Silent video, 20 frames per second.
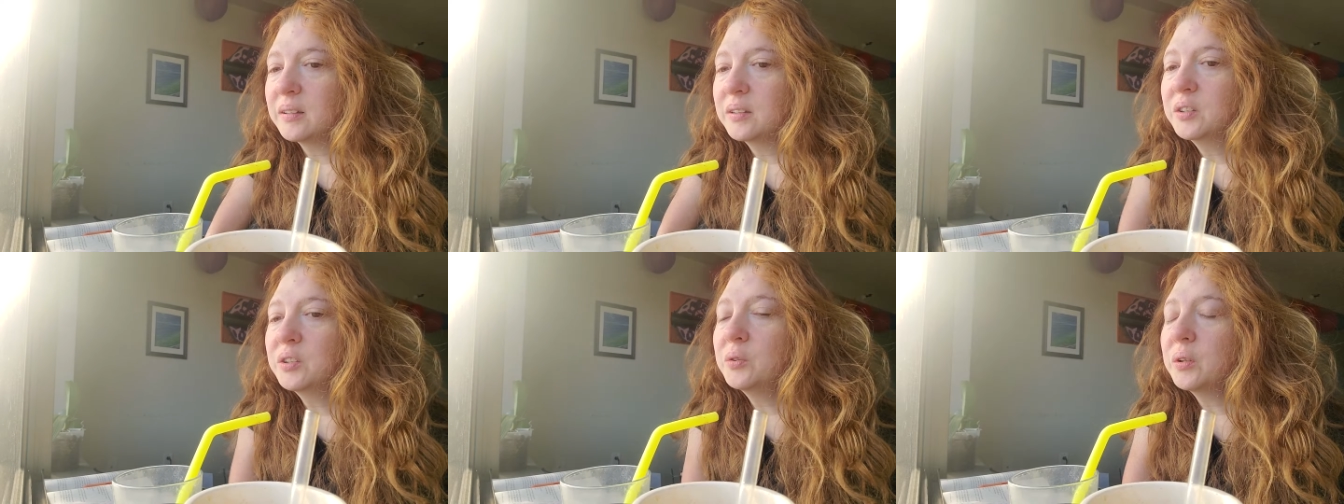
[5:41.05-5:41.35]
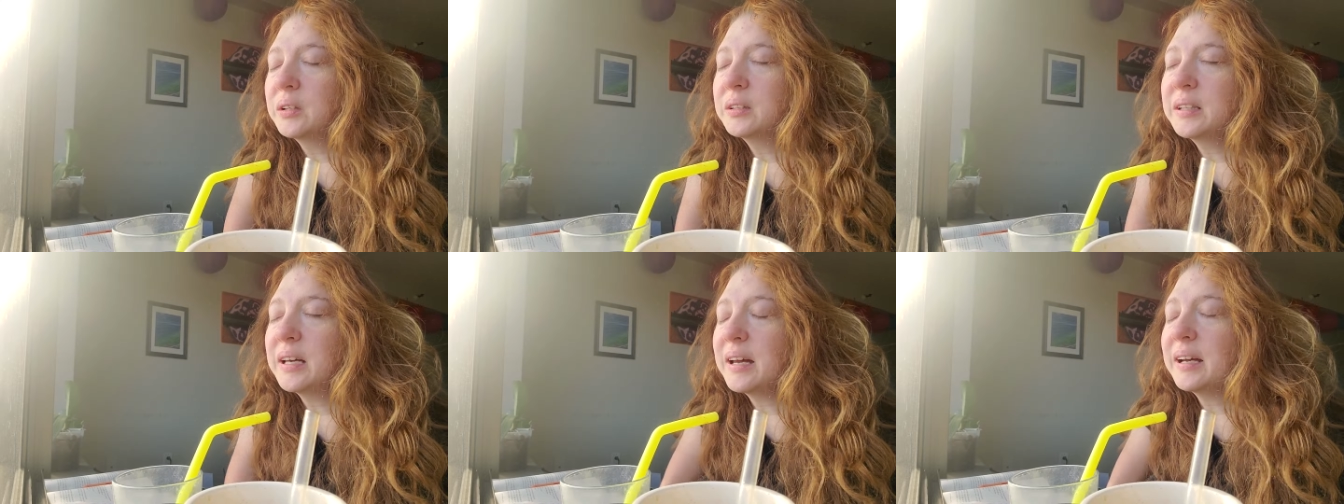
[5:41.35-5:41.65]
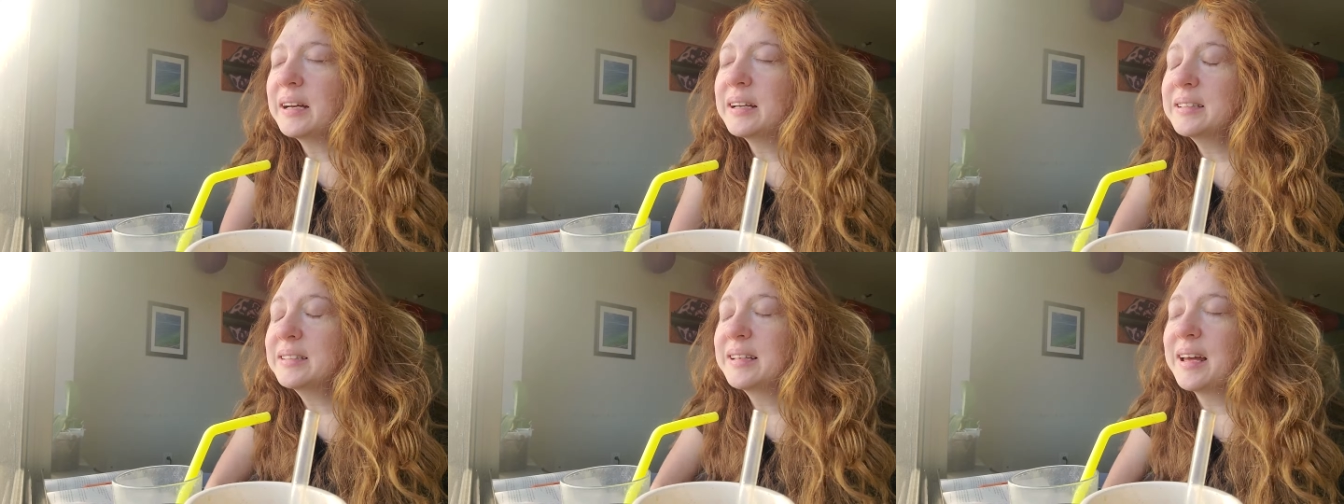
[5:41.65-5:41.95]
do
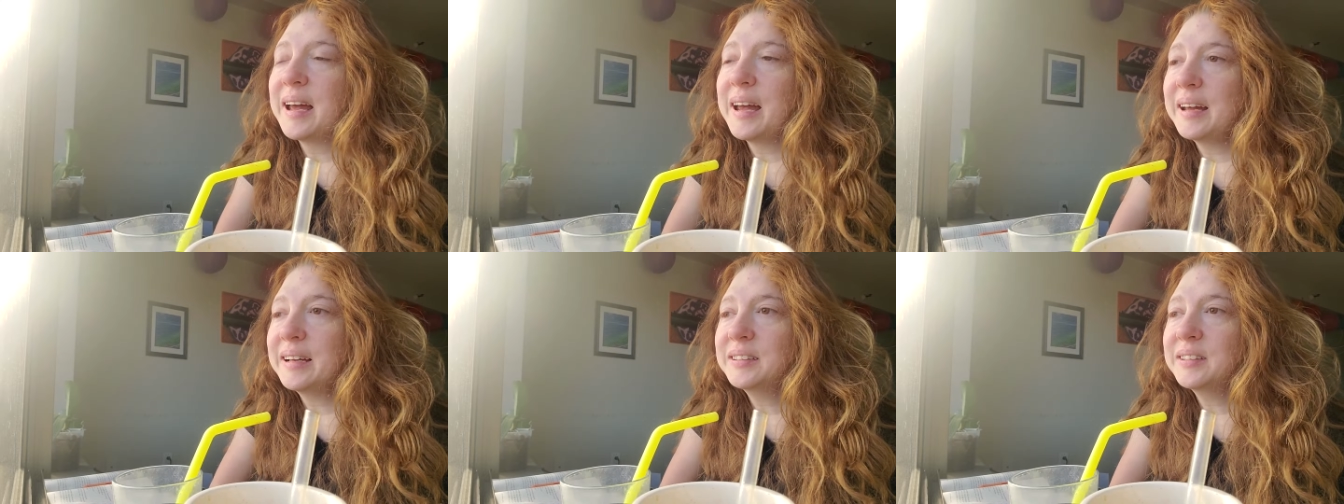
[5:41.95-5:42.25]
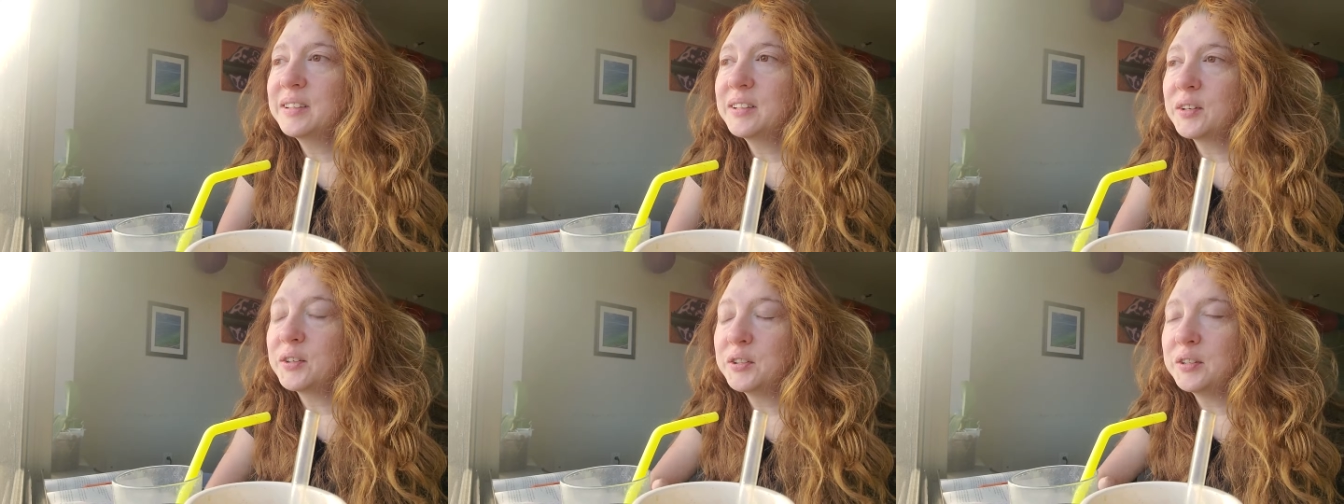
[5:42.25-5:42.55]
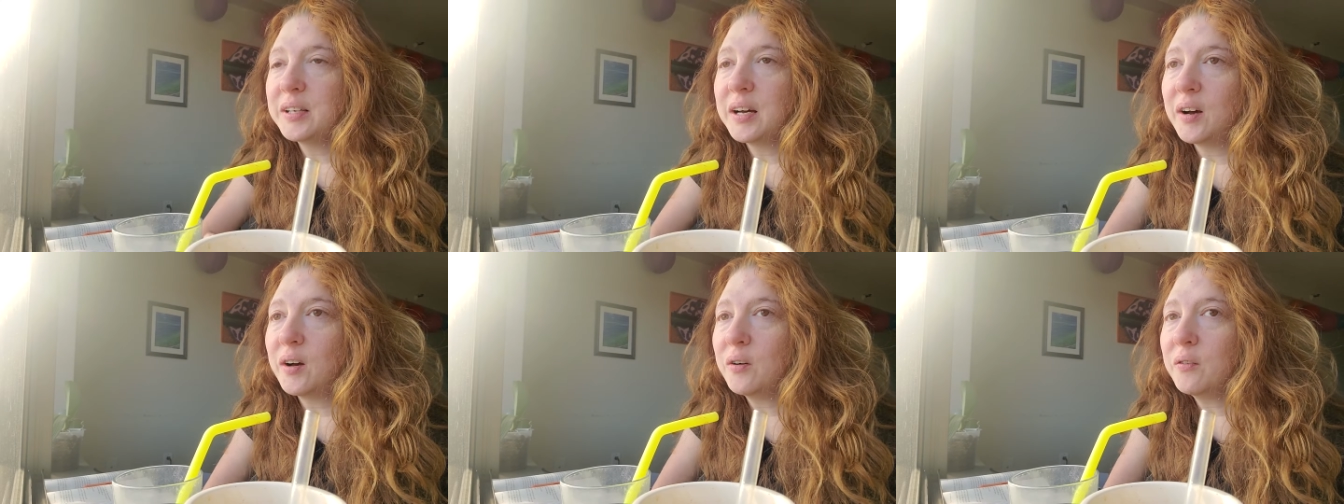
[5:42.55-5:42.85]
take a day to
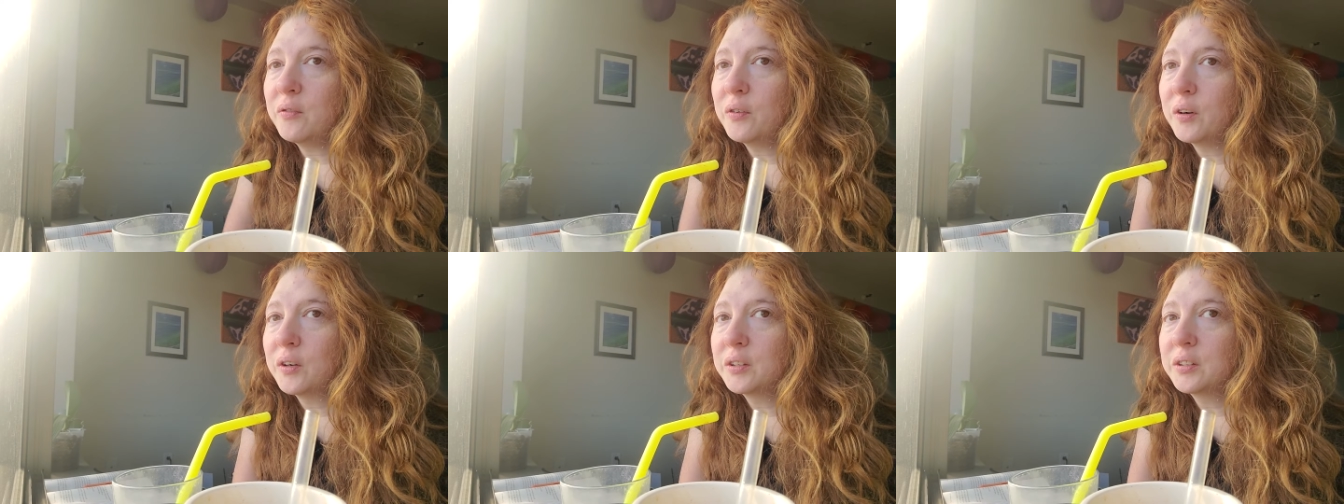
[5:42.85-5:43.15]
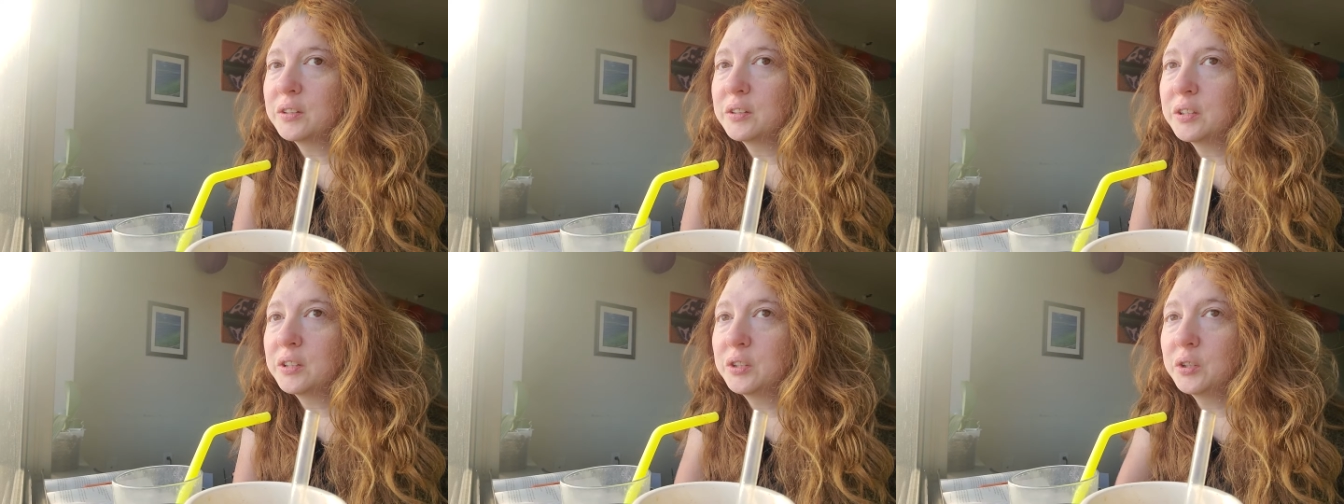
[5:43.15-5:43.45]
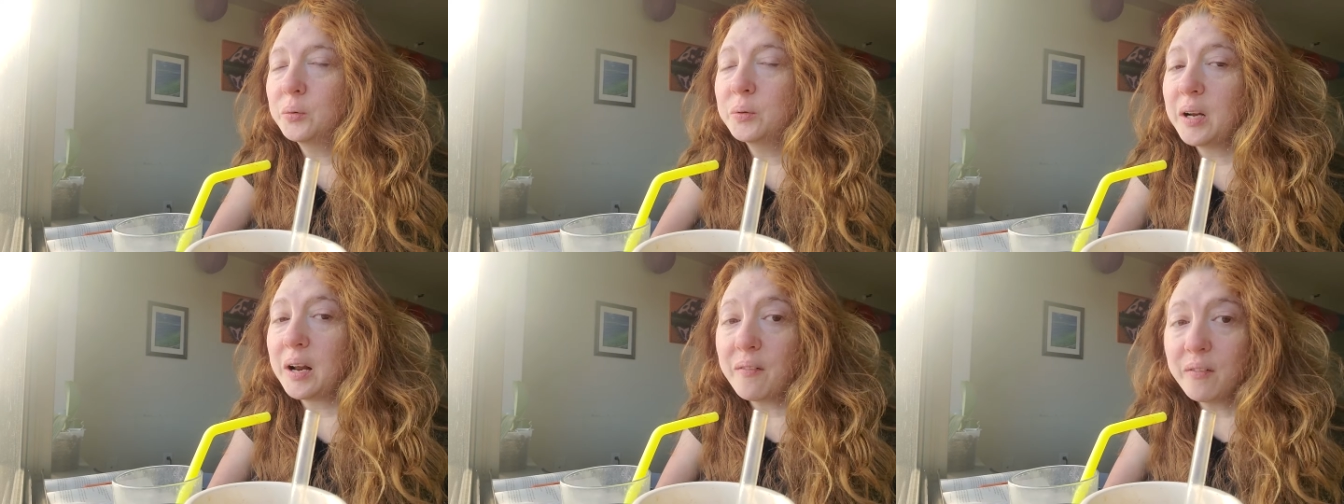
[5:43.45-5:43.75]
yourself or to
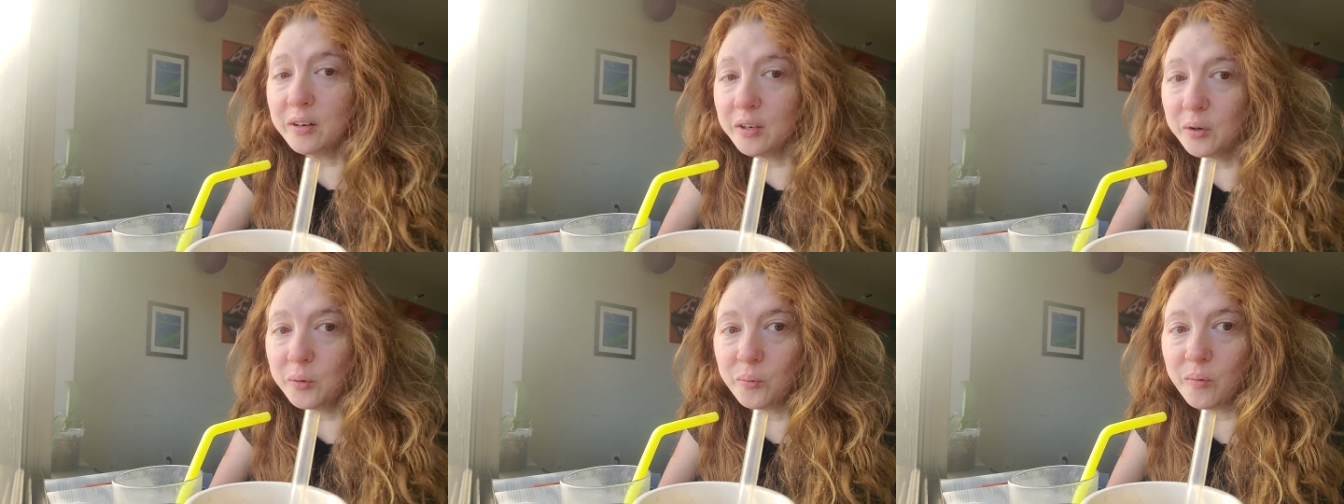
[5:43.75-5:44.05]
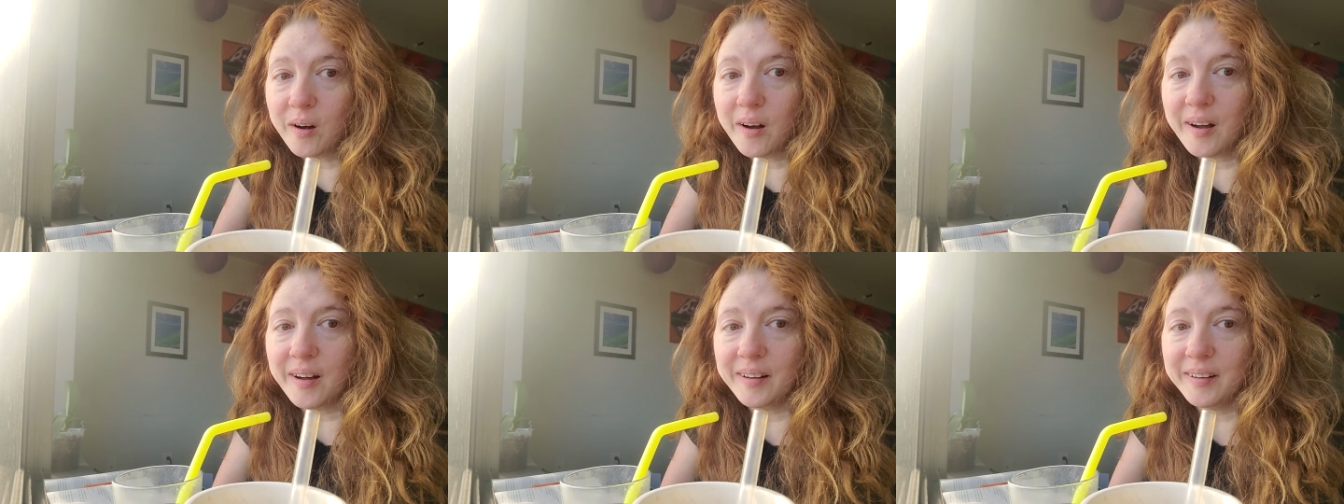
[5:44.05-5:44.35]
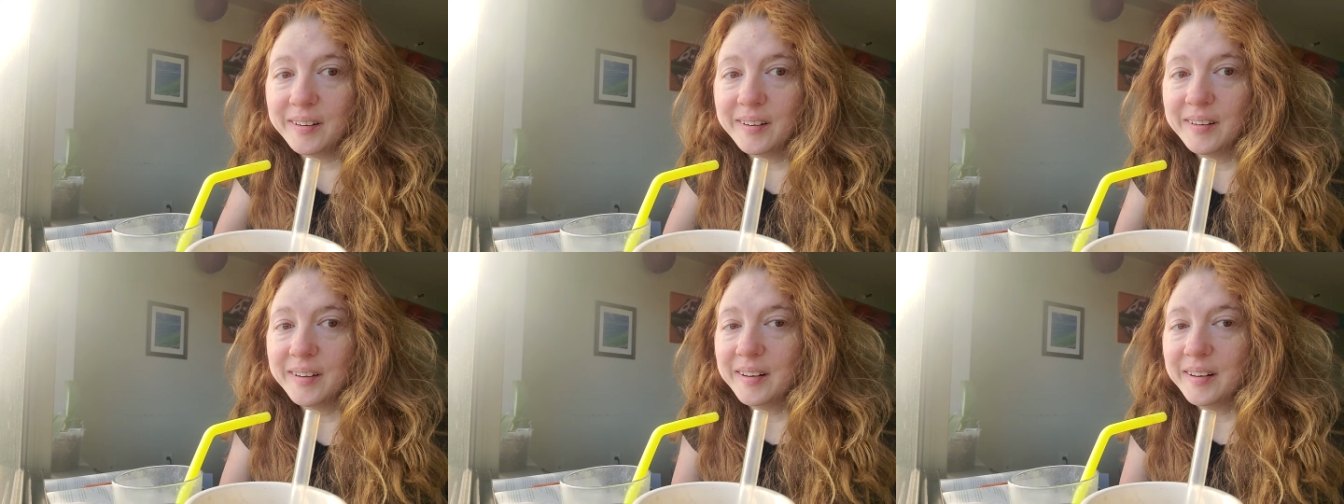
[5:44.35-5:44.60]
do whatever you want